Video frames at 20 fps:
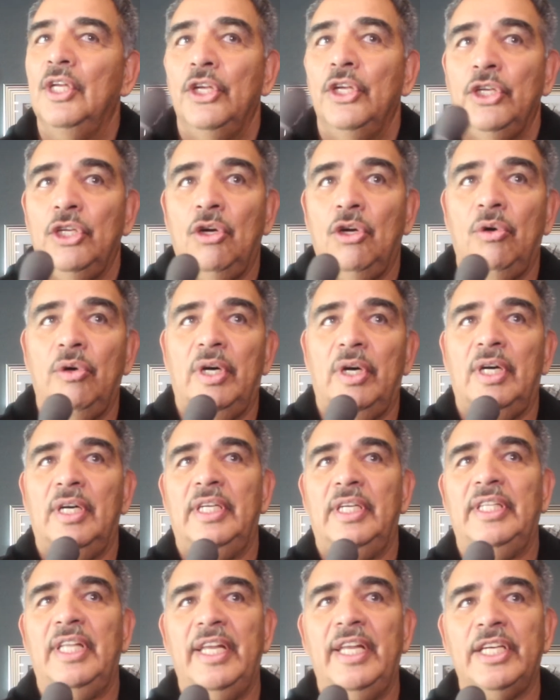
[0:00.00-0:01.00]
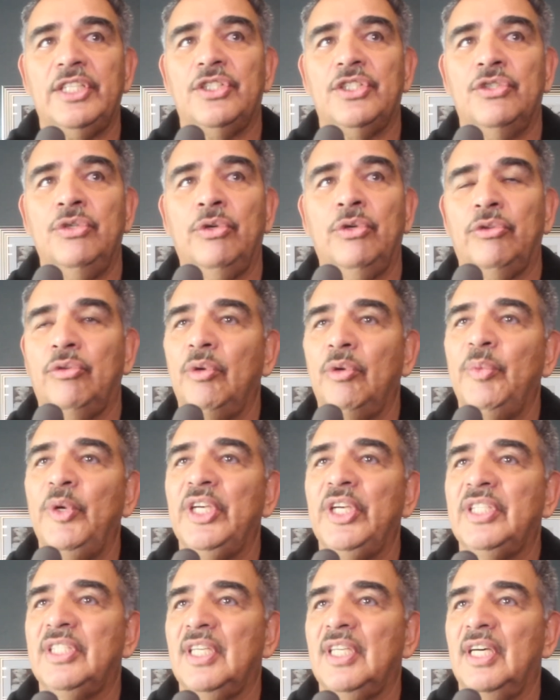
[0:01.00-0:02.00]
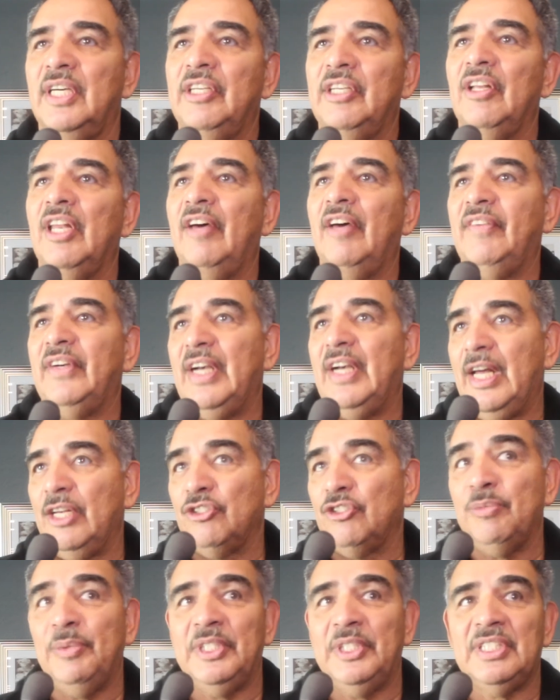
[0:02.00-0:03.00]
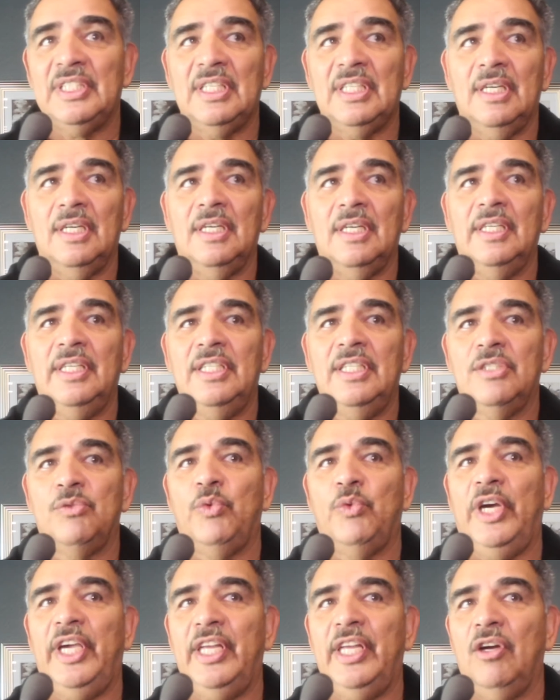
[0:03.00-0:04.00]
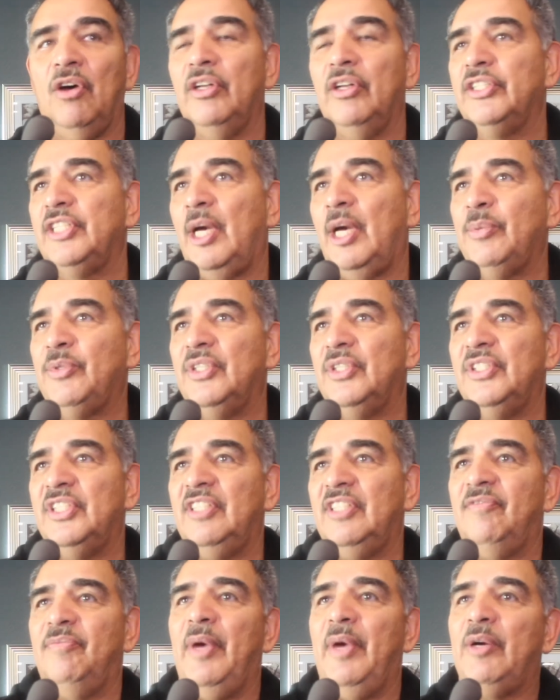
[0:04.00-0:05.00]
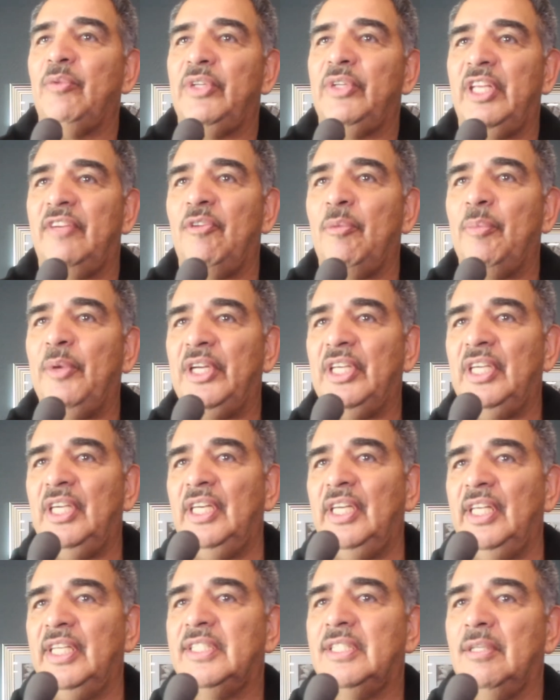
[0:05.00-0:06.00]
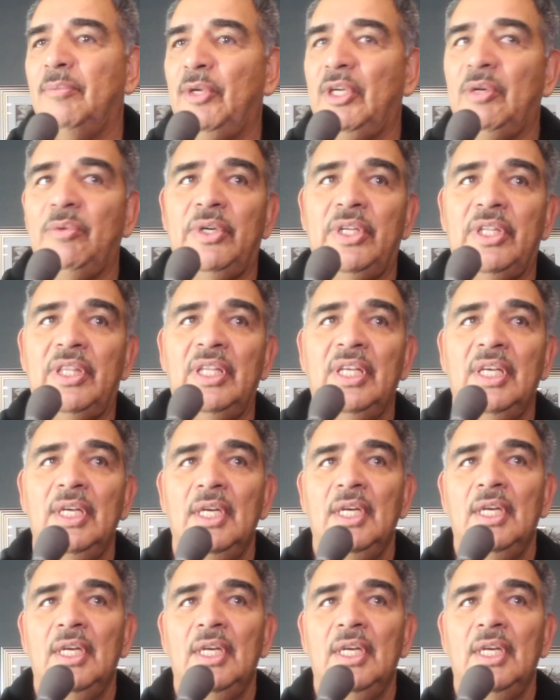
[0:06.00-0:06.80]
You know, in the next 2 or 3 weeks, he'll have an announcement. He's weighing all his options. He's met with everybody he needs to meet with.